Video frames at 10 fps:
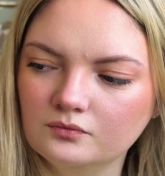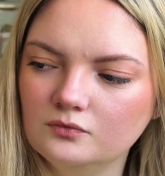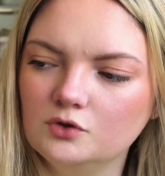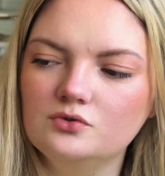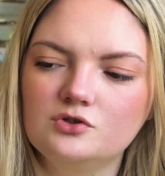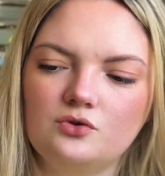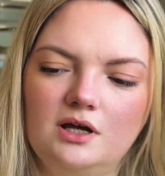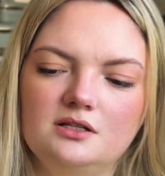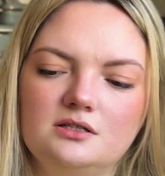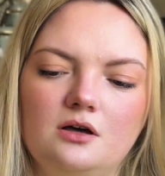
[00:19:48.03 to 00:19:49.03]
2
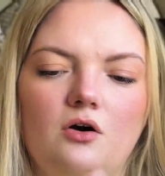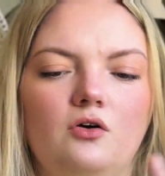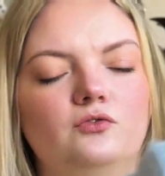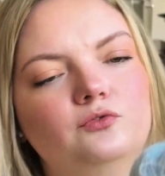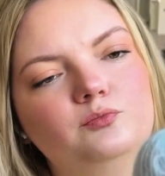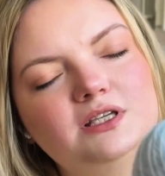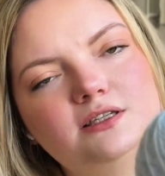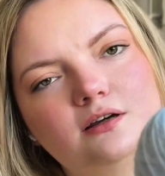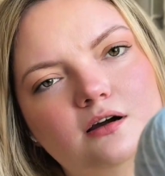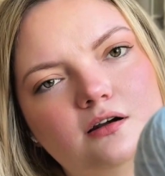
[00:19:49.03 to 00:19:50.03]
strands of
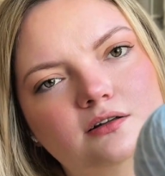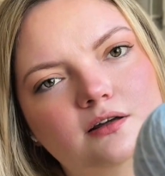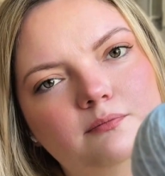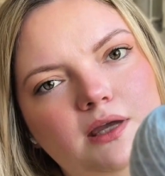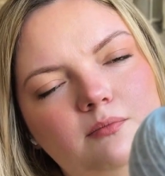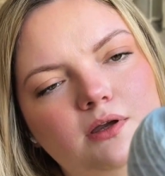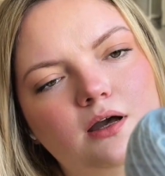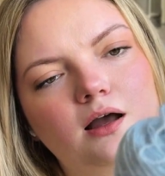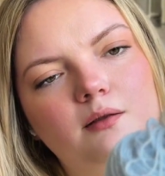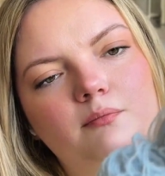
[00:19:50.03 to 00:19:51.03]
BC Garn Baby
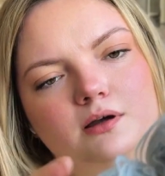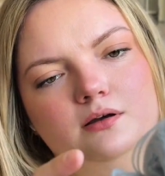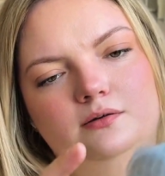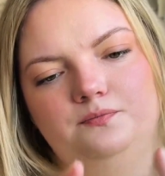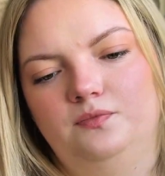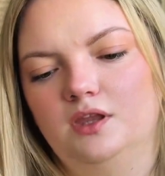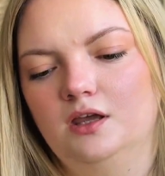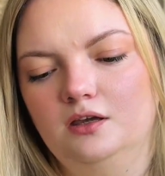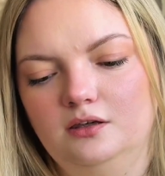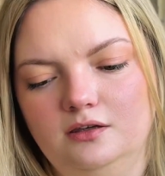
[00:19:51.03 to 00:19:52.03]
Alpaca.
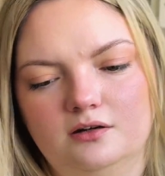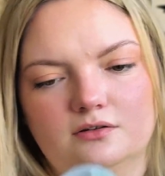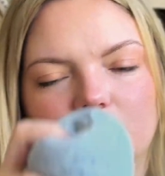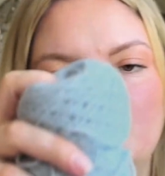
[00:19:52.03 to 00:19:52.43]
yarn.